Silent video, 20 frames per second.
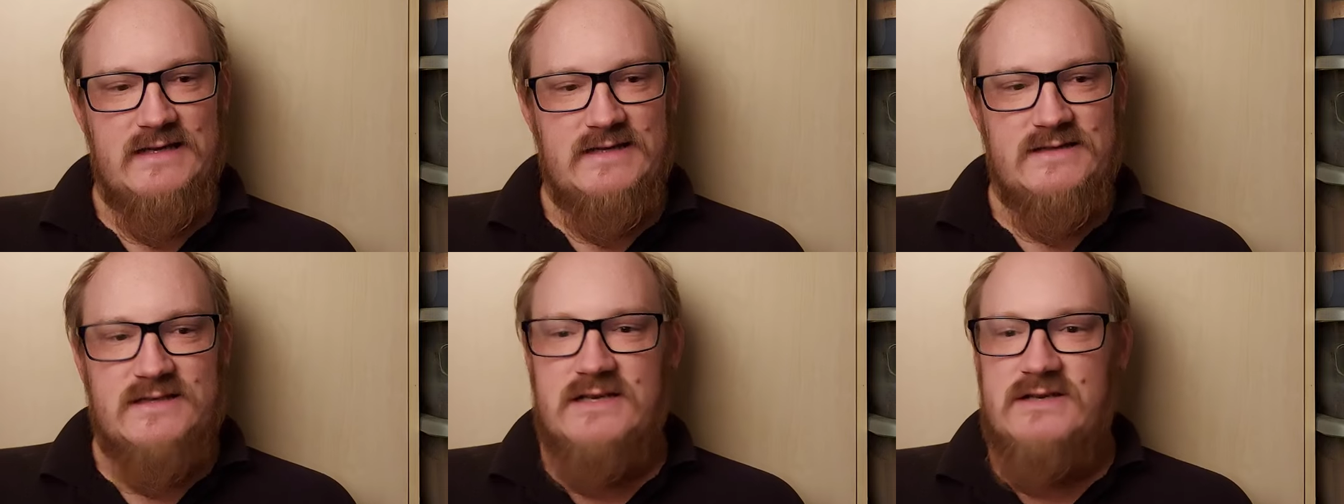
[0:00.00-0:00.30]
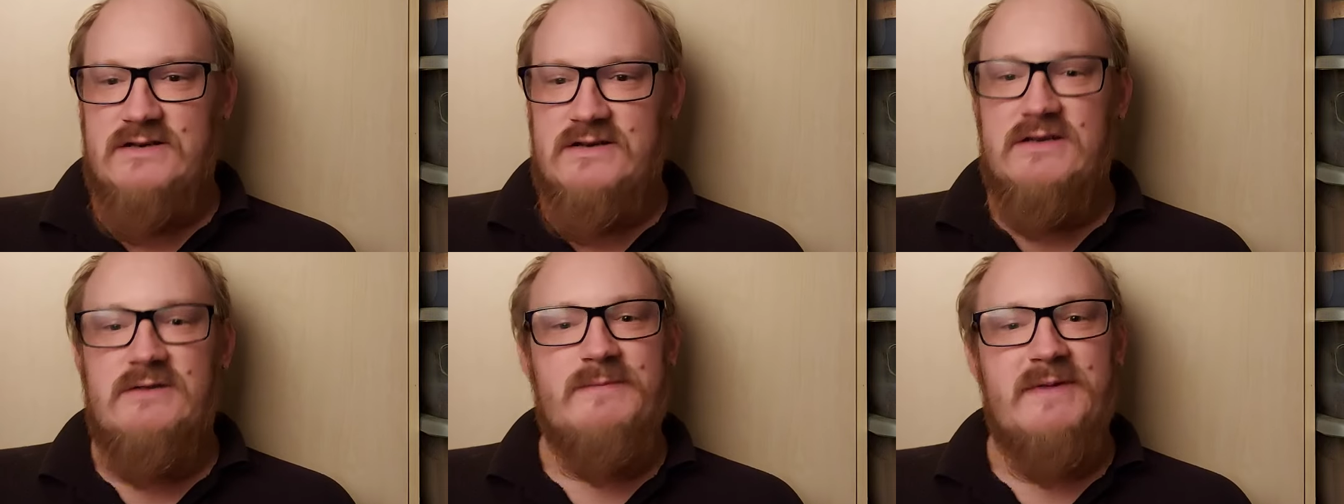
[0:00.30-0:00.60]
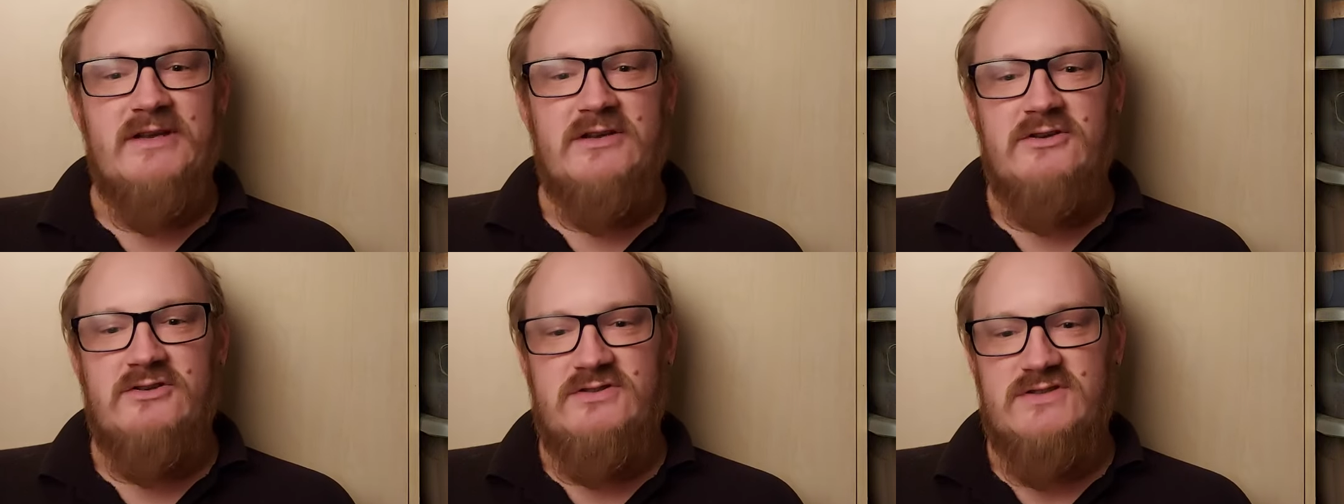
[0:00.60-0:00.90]
so it'll
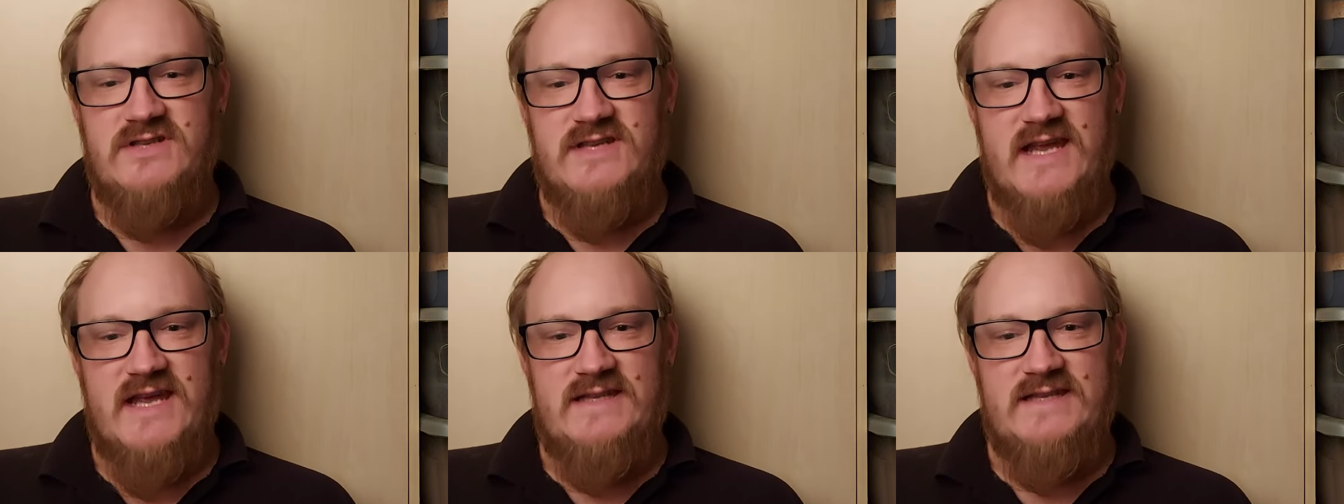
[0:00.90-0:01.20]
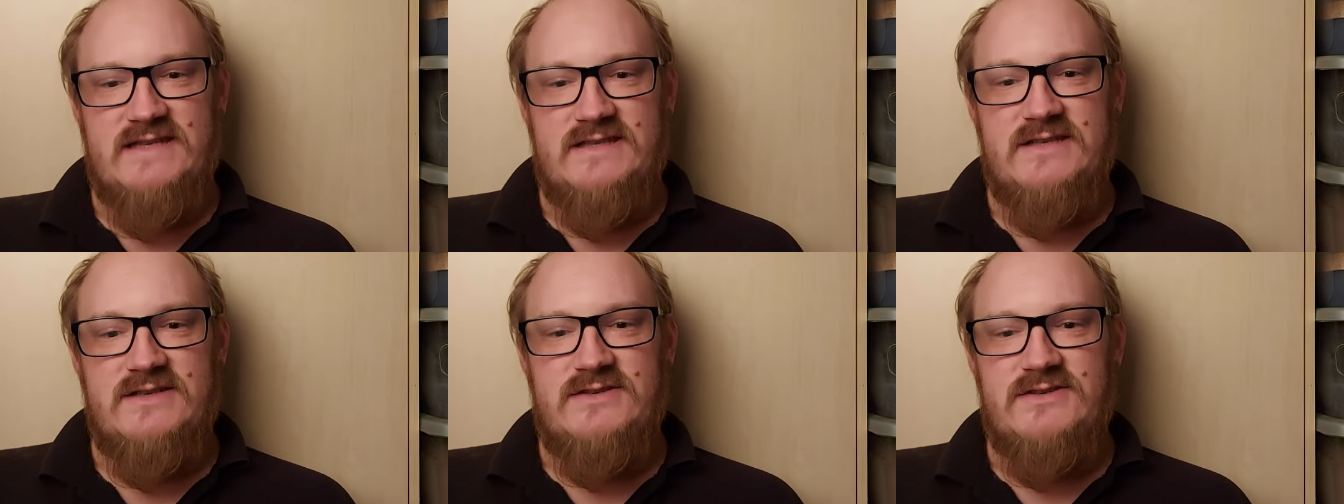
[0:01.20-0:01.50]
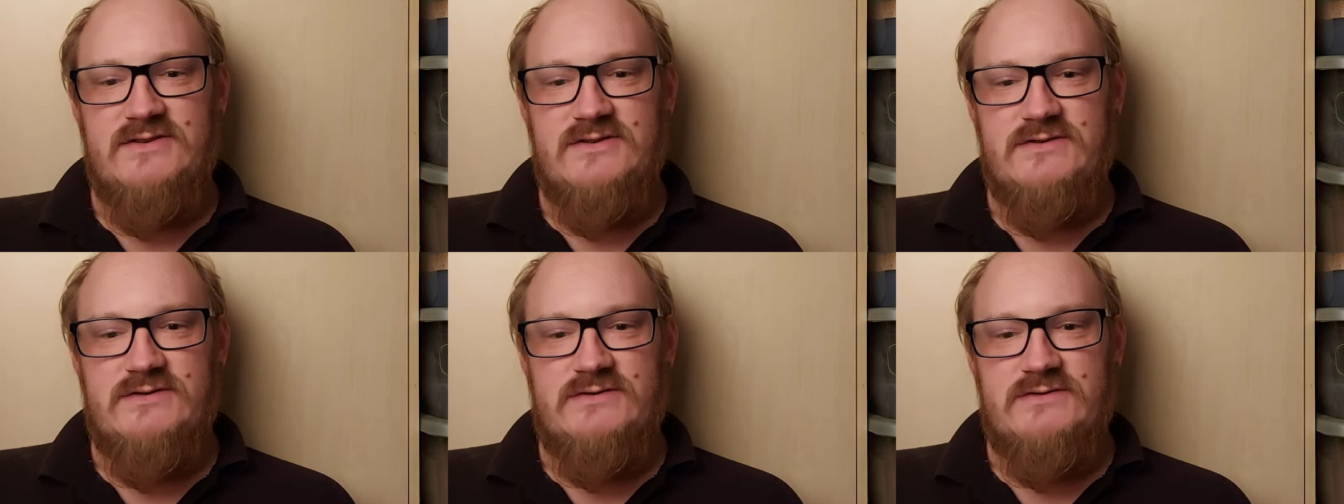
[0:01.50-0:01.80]
be a good set
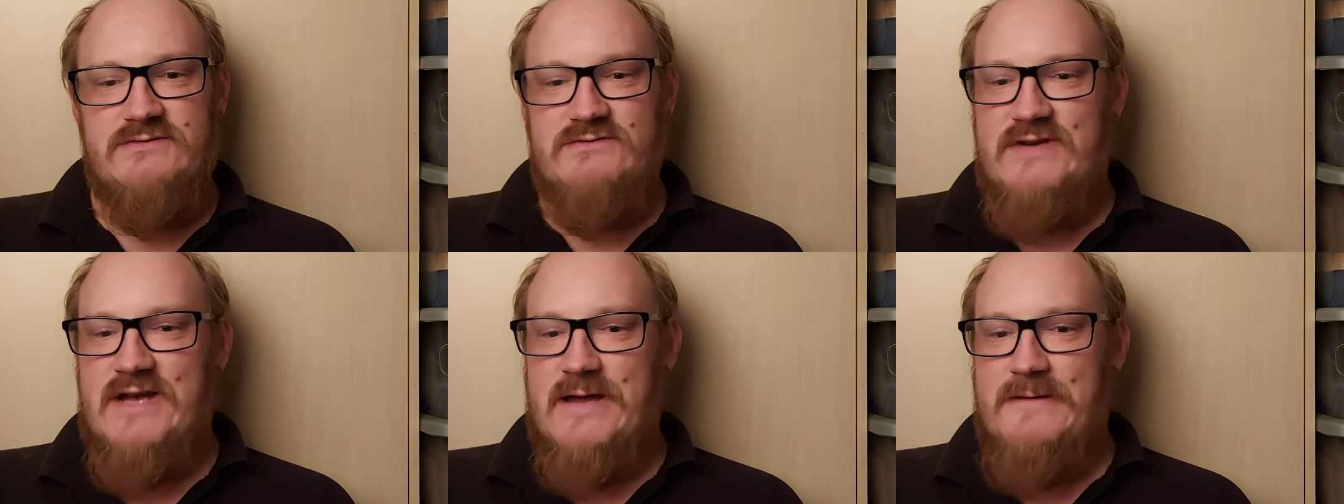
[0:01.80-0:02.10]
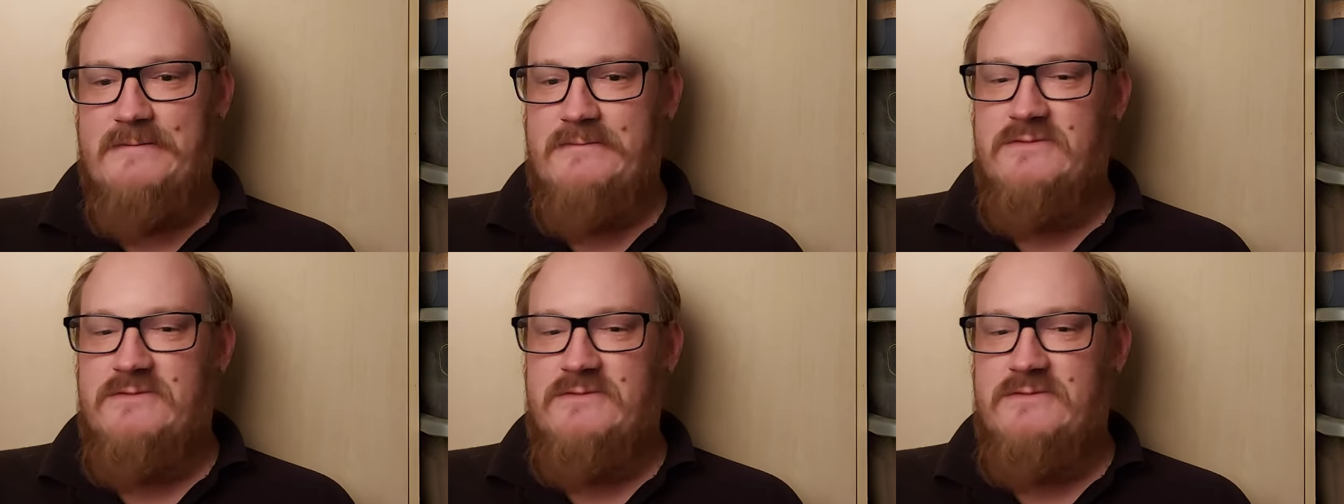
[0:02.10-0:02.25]
to grab.